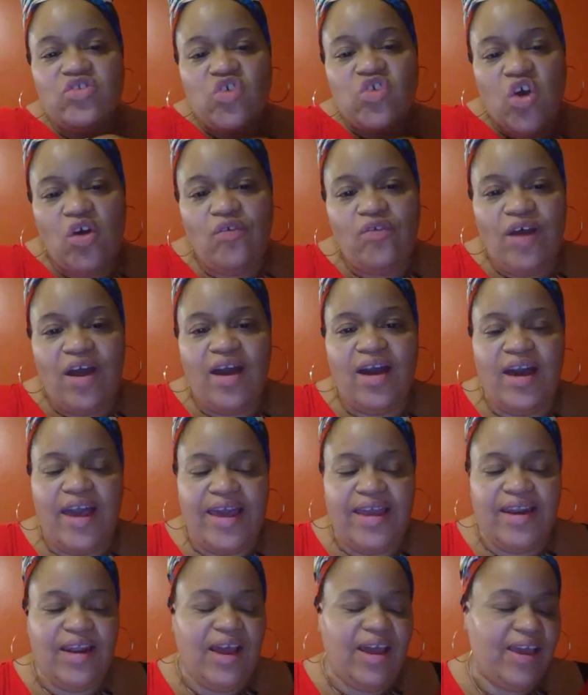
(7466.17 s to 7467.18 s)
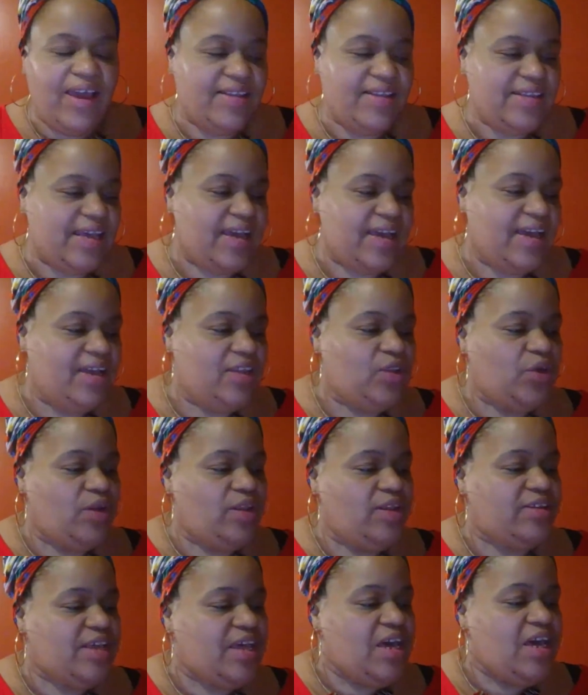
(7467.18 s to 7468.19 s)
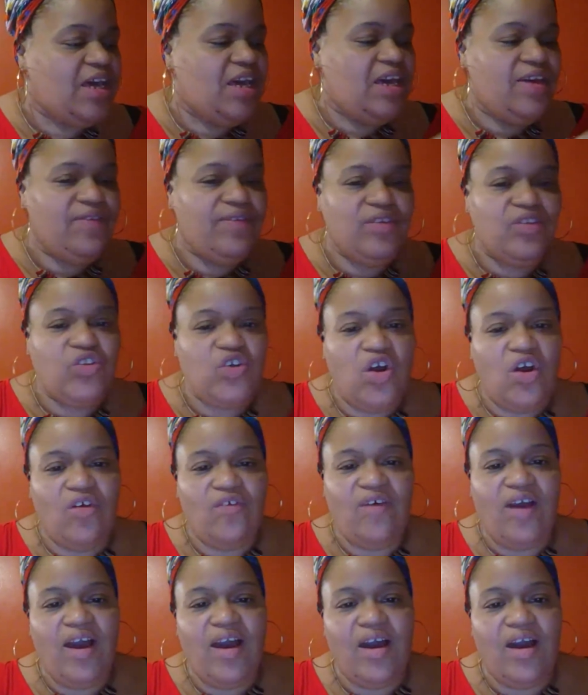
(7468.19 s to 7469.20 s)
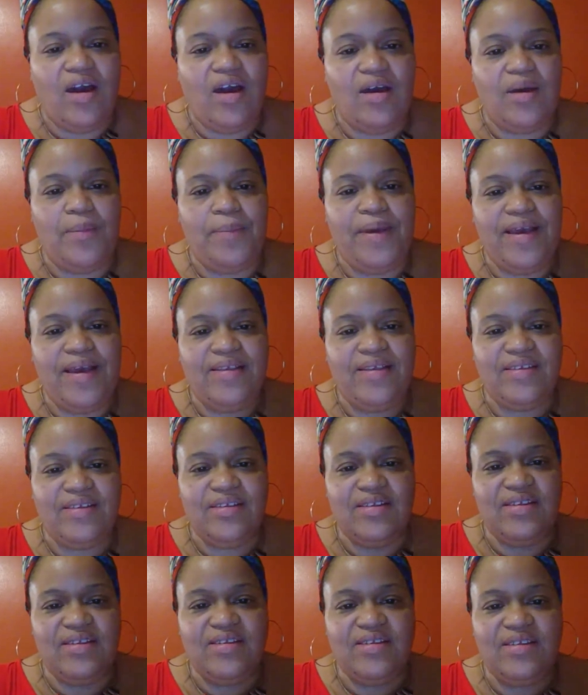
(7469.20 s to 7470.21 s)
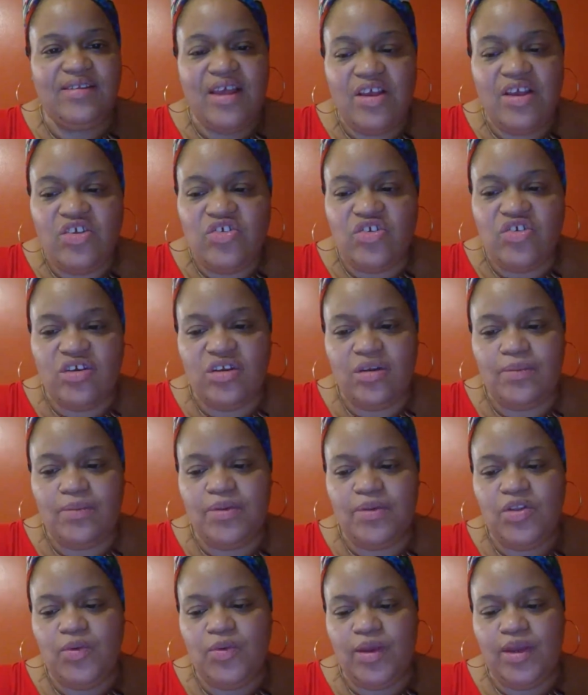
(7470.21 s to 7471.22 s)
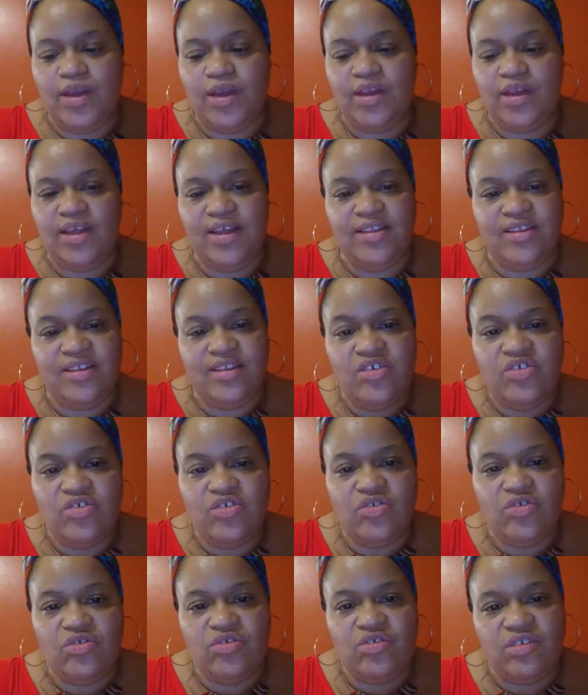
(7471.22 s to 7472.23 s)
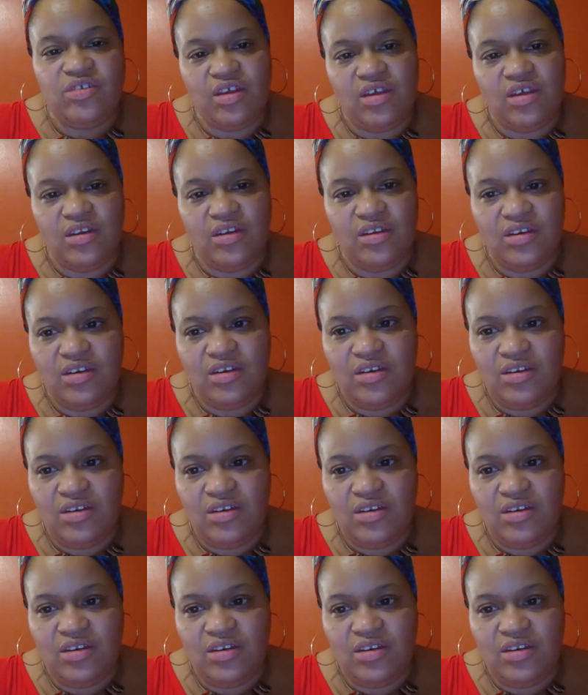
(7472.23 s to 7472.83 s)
Torah, and I guess I can end on this. Even Torah makes a distinction between intentional sin,